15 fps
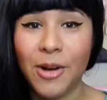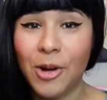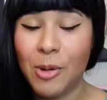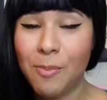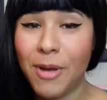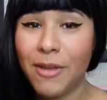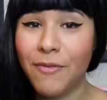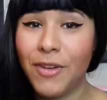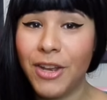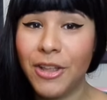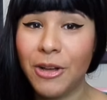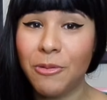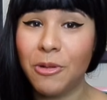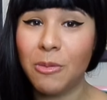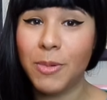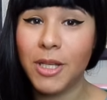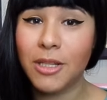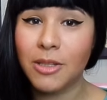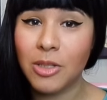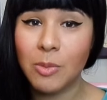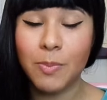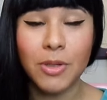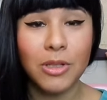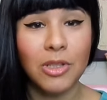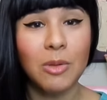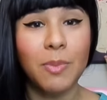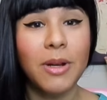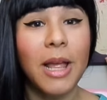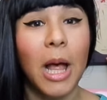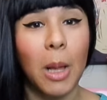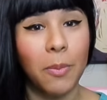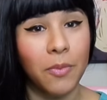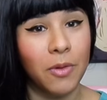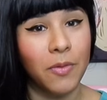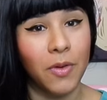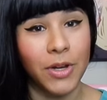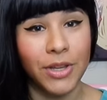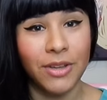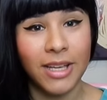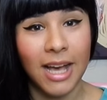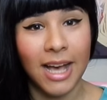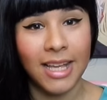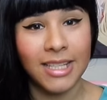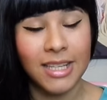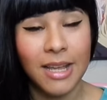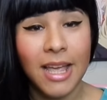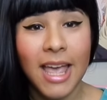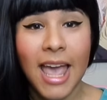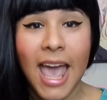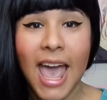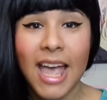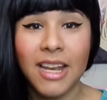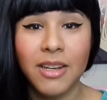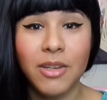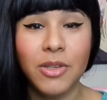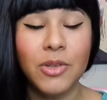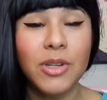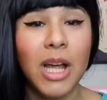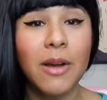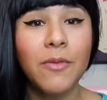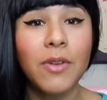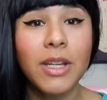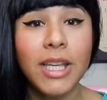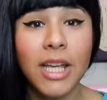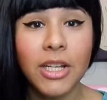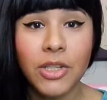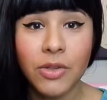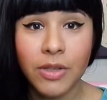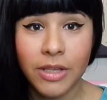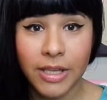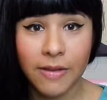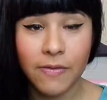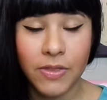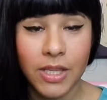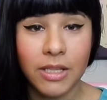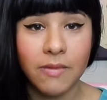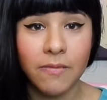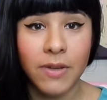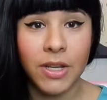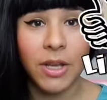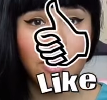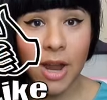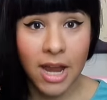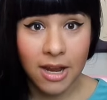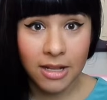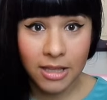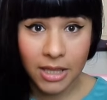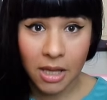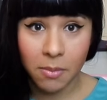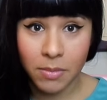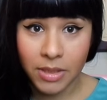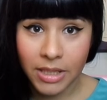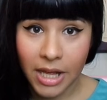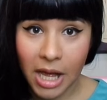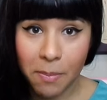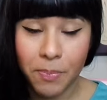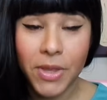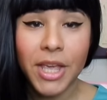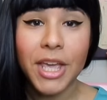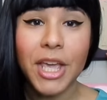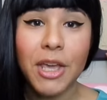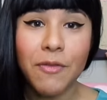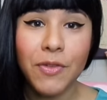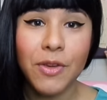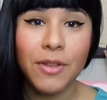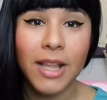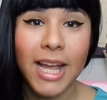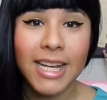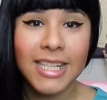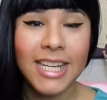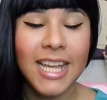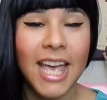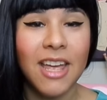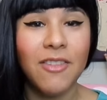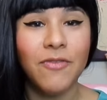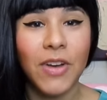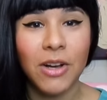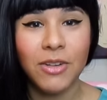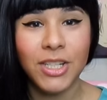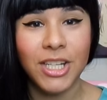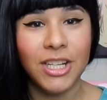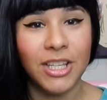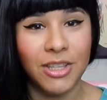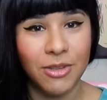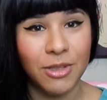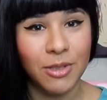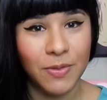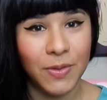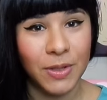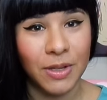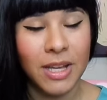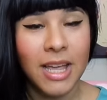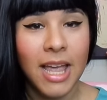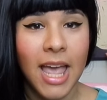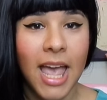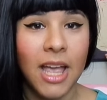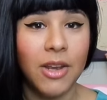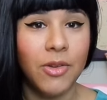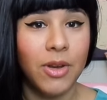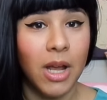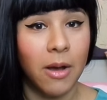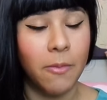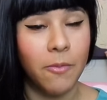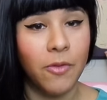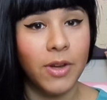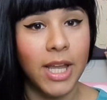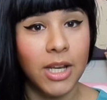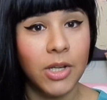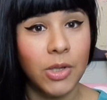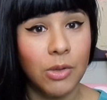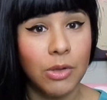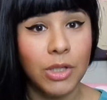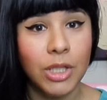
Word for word: hope my video will be super super helpful for you guys and do not forget to give this video a thumbs up if you liked it and found it useful. And do not forget to